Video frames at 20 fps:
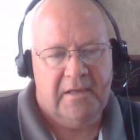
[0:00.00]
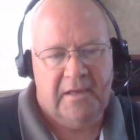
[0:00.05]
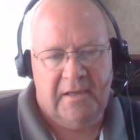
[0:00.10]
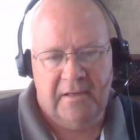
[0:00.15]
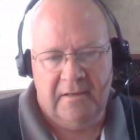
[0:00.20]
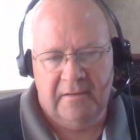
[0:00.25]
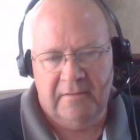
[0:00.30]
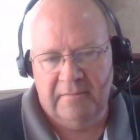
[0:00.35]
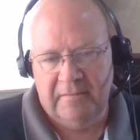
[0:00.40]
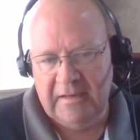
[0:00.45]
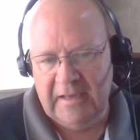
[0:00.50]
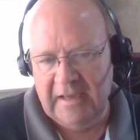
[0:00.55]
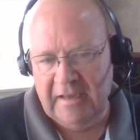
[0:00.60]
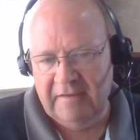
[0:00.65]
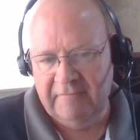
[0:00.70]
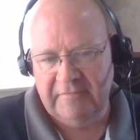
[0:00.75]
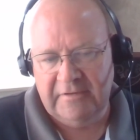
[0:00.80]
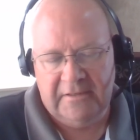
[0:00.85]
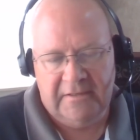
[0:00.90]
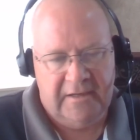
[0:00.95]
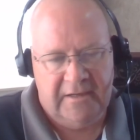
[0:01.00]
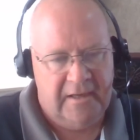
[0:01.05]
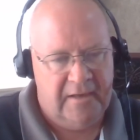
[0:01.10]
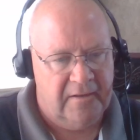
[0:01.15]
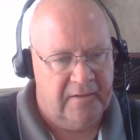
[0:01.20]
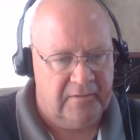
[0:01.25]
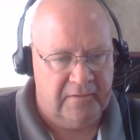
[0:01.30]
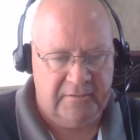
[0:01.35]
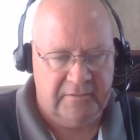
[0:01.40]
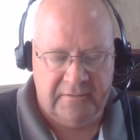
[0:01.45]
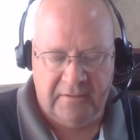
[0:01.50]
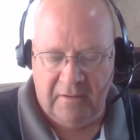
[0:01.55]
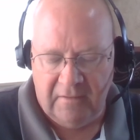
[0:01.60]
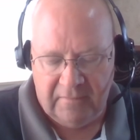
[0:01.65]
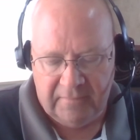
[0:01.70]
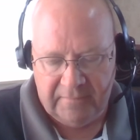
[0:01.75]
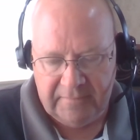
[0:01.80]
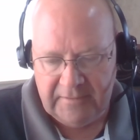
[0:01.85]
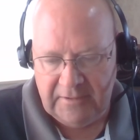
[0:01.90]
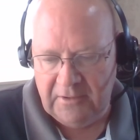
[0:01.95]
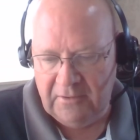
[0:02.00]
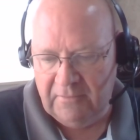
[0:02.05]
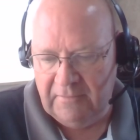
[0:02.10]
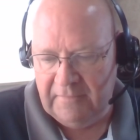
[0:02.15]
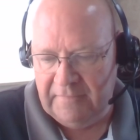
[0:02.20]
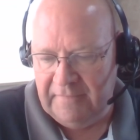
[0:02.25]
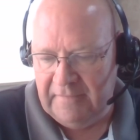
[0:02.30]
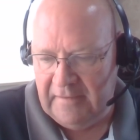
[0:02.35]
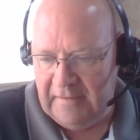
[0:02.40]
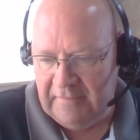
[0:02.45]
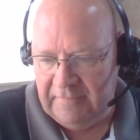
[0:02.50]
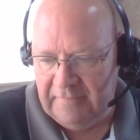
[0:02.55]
in heaven and hell and all you know and, the,